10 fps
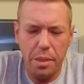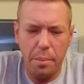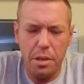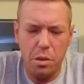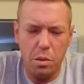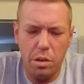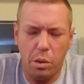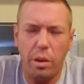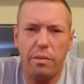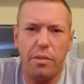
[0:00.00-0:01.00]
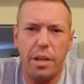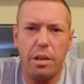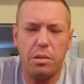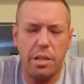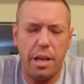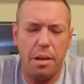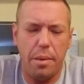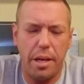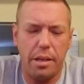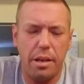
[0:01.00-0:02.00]
going to do a quick video today
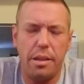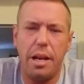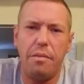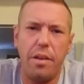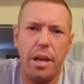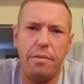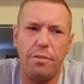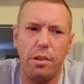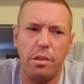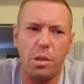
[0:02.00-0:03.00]
about a gun that I've had for